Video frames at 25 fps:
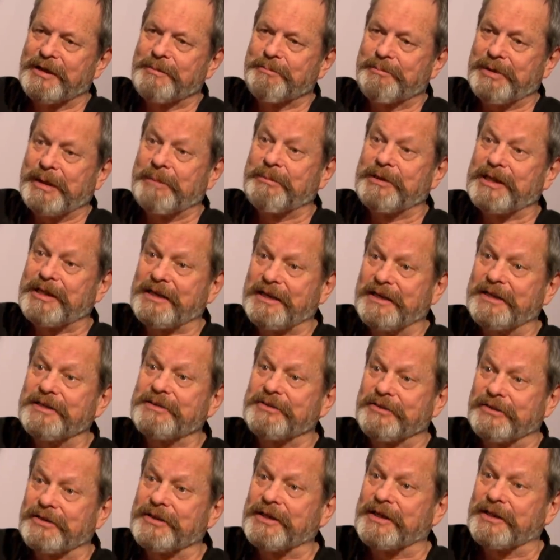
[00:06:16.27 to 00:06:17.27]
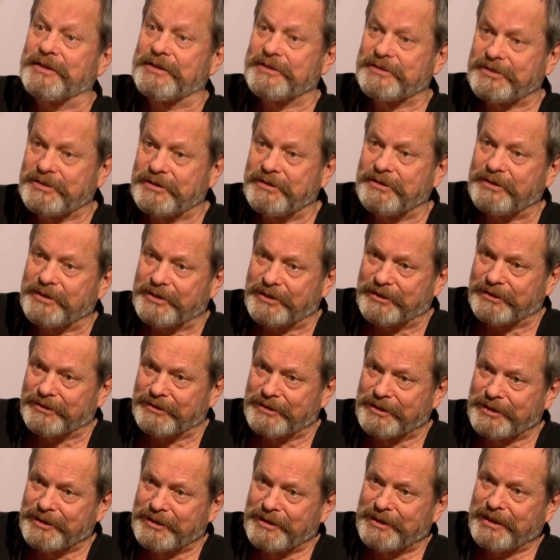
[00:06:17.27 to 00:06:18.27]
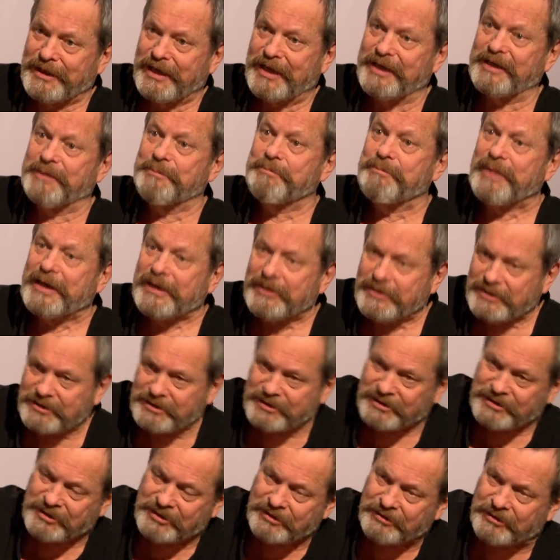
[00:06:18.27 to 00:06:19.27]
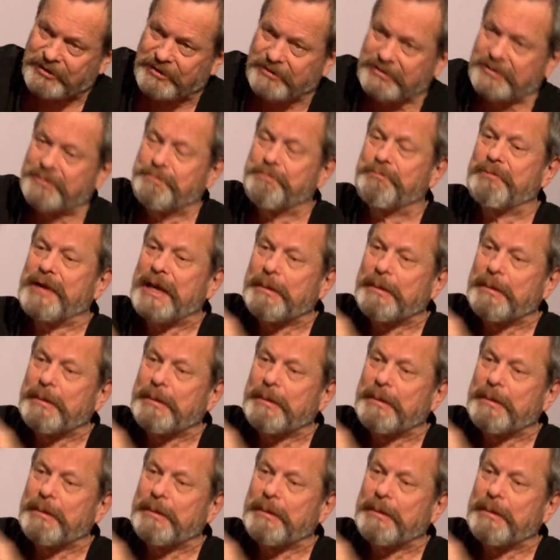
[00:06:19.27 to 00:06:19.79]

publicly took on the studio yes. and embarrassed the studios mm.